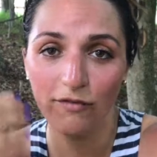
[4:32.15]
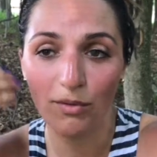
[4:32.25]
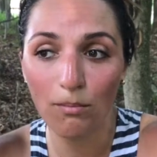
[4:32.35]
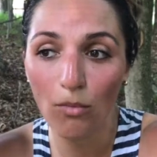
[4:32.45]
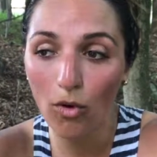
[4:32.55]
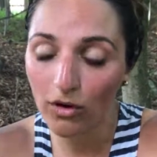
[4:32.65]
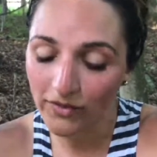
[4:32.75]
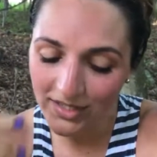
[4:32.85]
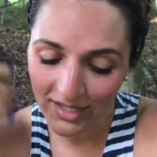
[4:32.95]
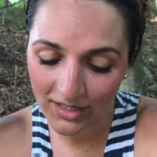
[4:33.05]
the more of
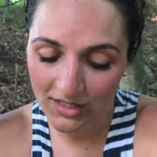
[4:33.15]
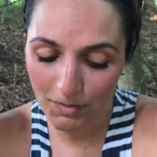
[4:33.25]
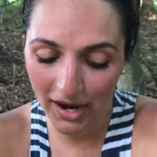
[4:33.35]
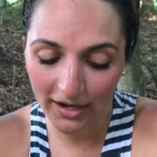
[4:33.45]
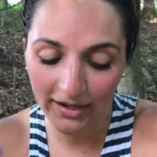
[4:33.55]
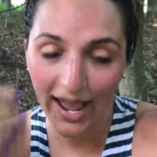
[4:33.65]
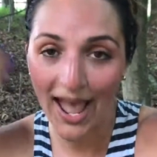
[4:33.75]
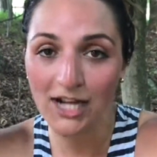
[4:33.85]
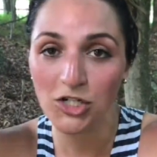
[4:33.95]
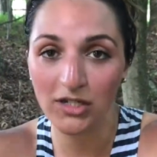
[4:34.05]
this inspired
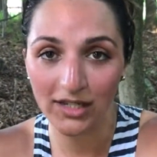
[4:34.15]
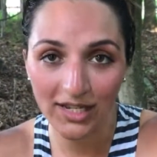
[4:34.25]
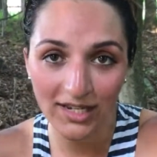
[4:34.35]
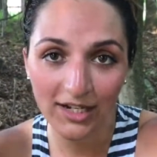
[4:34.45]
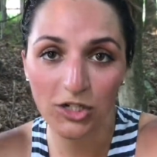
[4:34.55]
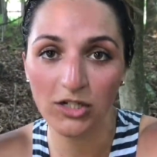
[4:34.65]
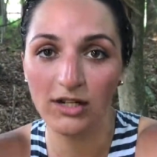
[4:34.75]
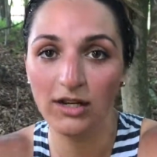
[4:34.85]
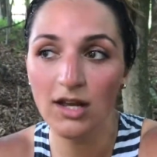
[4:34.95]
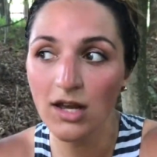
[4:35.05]
action and connection